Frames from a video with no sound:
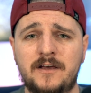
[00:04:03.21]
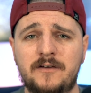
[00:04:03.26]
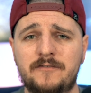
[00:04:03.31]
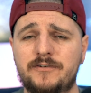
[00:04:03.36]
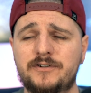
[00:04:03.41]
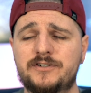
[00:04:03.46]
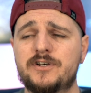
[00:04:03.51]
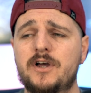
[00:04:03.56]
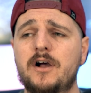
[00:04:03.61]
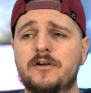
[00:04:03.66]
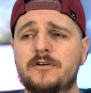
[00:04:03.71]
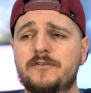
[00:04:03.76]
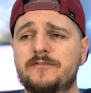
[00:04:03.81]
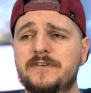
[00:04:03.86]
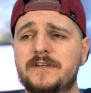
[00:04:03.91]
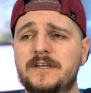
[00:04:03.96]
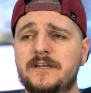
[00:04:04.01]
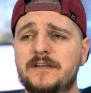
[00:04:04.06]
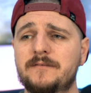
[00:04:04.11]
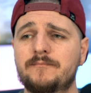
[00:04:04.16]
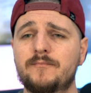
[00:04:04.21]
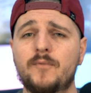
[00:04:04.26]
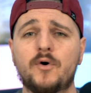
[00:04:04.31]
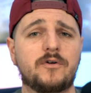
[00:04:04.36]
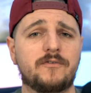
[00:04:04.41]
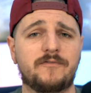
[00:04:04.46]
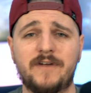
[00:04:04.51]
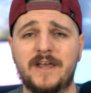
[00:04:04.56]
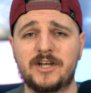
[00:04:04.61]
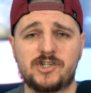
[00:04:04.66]
photography
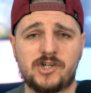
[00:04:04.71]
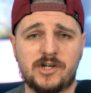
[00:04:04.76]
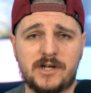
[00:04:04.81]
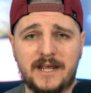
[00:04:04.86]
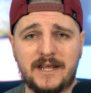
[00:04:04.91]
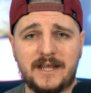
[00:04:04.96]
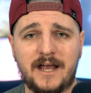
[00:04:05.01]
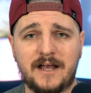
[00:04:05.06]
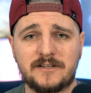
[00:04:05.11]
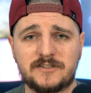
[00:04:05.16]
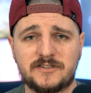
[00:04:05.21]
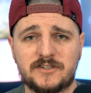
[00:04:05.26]
motivation, I guess.